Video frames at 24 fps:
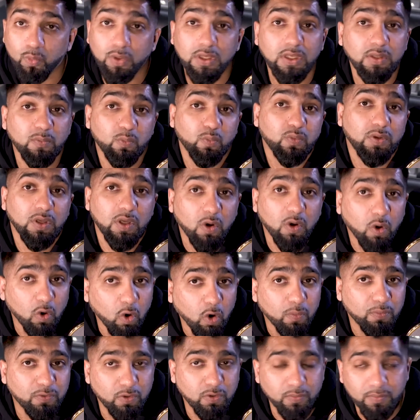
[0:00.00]
We
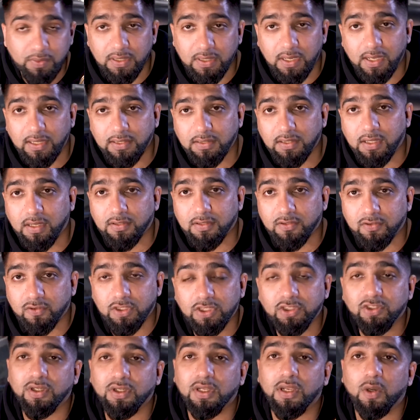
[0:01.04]
hope to be like that.
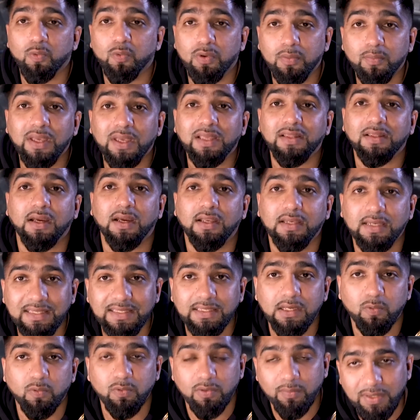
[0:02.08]
So inshallah, we make that
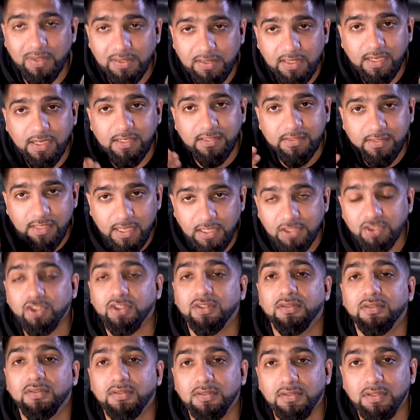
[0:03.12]
niyyah, we make that
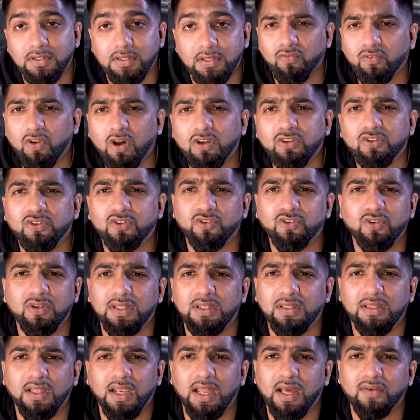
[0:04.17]
intention of not just
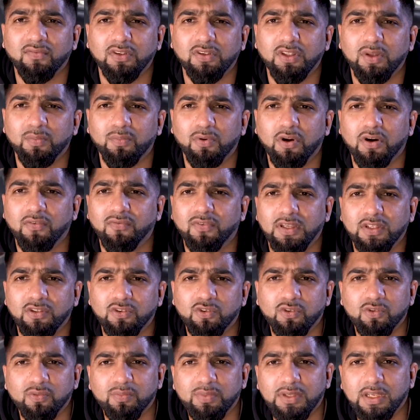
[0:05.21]
studying the life of the
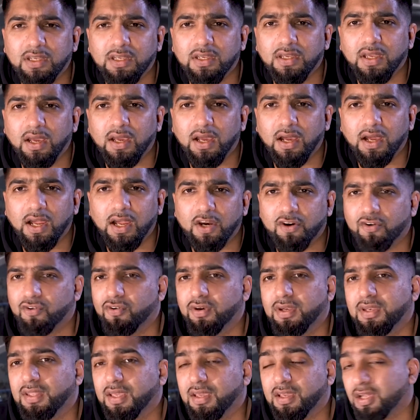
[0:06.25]
Prophet to be a
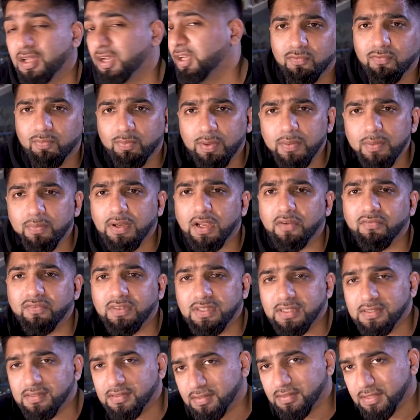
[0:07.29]
critic. If people
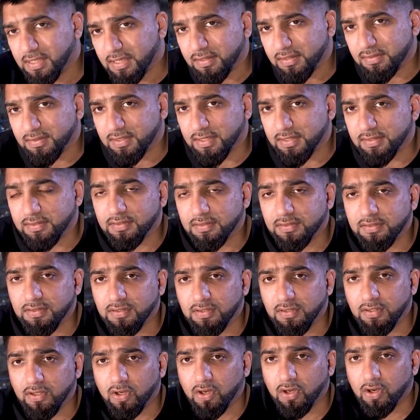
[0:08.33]
have diseases
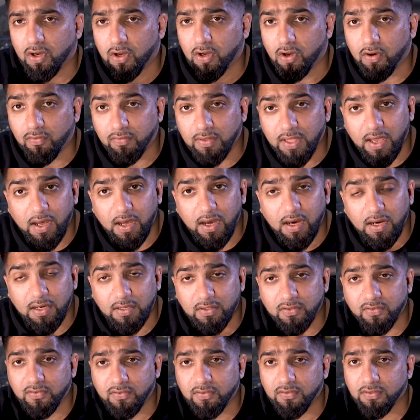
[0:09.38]
of their
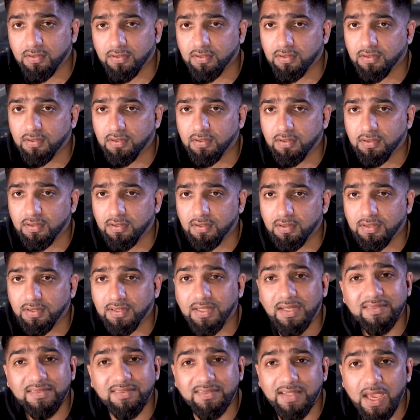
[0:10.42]
hearts,
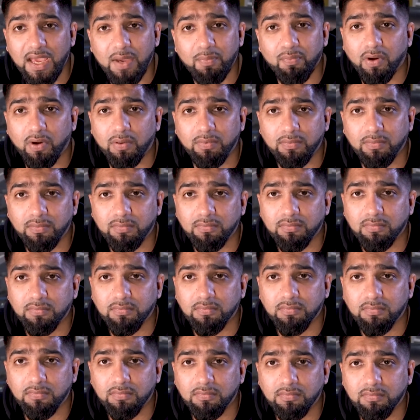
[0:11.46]
that's their problem.
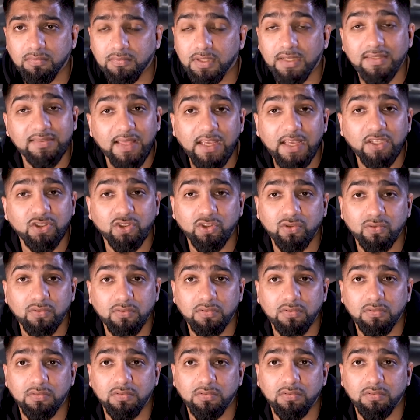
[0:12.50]
That's their issue.
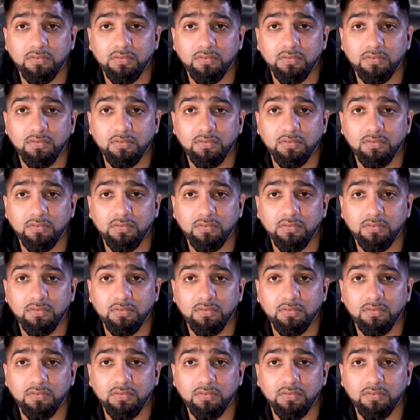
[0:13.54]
